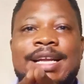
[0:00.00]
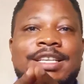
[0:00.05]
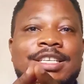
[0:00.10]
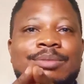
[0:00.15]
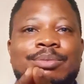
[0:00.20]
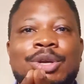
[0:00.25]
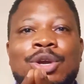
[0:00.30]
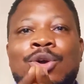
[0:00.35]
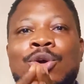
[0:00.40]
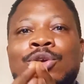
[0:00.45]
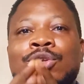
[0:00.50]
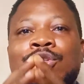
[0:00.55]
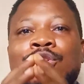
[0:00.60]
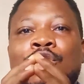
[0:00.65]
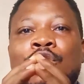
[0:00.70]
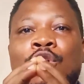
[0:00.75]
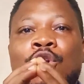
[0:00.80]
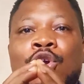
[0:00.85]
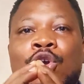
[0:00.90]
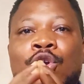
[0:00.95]
That is because
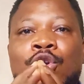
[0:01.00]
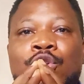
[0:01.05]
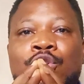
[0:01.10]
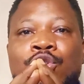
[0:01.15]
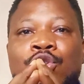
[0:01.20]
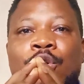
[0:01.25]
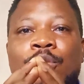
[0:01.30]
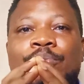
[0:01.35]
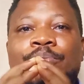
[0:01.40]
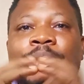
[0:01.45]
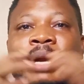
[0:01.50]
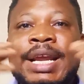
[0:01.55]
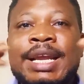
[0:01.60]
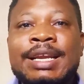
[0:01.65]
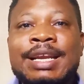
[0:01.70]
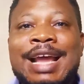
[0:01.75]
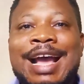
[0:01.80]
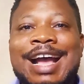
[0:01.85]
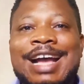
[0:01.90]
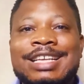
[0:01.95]
your
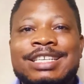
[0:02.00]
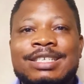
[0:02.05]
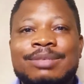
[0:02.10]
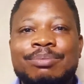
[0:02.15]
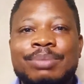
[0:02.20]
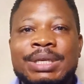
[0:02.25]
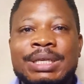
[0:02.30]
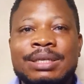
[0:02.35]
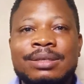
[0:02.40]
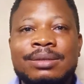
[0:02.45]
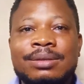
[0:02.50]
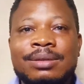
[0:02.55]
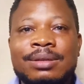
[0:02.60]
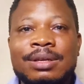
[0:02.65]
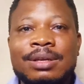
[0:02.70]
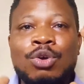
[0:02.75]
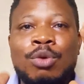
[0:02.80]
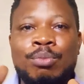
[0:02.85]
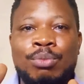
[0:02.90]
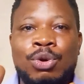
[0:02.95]
brain has been
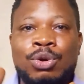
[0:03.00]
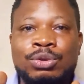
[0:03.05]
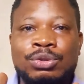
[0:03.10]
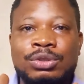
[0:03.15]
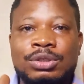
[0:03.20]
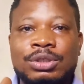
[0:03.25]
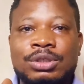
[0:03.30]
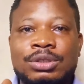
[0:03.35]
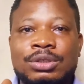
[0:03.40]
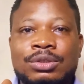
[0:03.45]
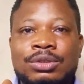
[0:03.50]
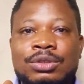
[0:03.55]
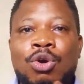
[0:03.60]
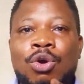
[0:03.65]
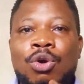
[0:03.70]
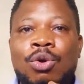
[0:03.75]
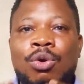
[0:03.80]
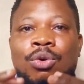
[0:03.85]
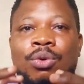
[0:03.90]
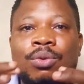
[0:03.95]
summoned,
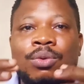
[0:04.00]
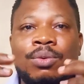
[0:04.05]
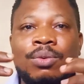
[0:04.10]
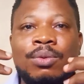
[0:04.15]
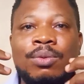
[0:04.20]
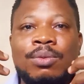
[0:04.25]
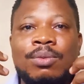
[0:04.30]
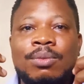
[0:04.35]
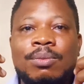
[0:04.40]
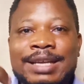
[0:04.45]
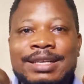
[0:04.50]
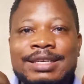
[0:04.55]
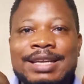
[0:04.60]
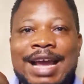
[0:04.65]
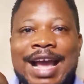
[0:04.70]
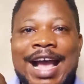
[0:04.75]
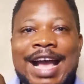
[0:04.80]
your mind